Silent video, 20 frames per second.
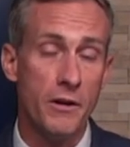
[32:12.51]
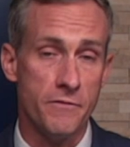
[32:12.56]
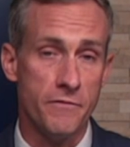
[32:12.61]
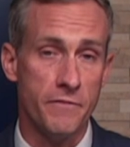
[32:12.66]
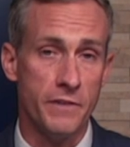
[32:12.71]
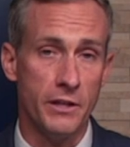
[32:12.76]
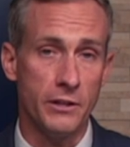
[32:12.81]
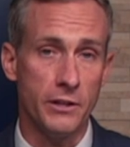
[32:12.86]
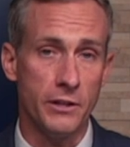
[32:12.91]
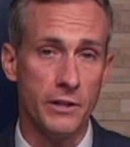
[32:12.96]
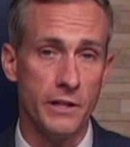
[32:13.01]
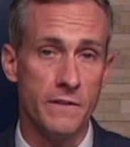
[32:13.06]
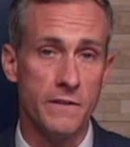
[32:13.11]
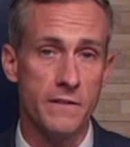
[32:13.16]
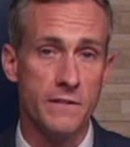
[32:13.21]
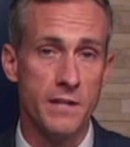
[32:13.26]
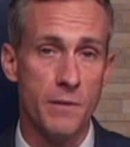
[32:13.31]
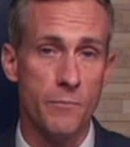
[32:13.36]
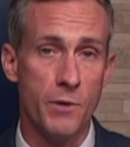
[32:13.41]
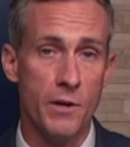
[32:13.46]
heart failure
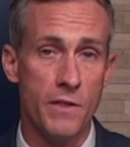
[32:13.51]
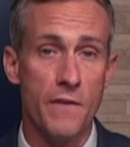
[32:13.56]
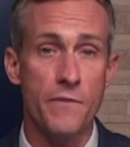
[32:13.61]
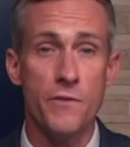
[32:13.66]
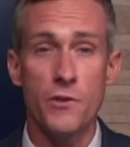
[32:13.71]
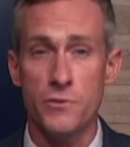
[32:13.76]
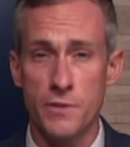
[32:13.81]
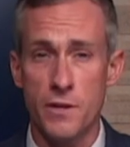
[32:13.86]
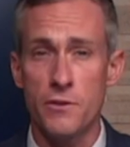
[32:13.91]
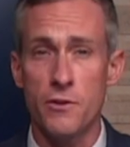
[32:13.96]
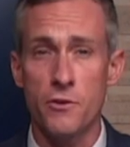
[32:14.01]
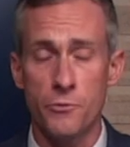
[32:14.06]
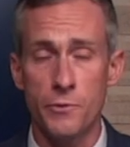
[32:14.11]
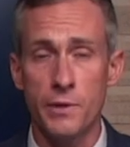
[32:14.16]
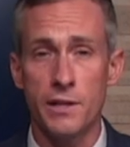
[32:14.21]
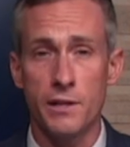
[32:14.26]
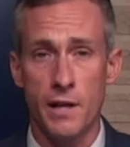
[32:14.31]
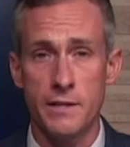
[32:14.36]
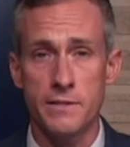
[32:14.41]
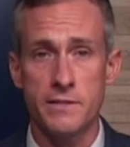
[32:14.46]
in the same way that those other
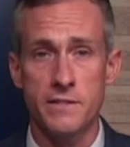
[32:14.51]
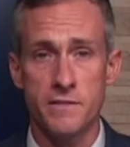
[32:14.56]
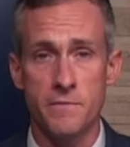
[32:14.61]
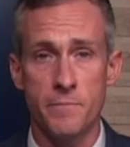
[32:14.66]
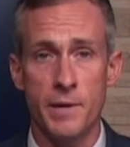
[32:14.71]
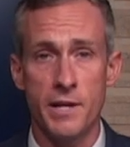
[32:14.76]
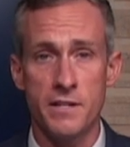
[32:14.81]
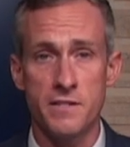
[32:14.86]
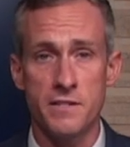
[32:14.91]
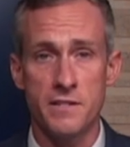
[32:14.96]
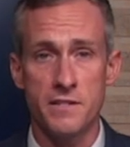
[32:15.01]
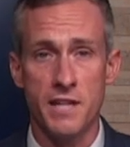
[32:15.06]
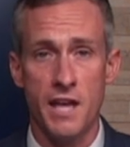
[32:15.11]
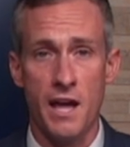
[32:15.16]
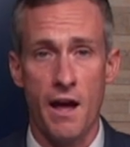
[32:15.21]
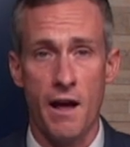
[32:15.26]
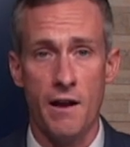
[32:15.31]
three classes of medicines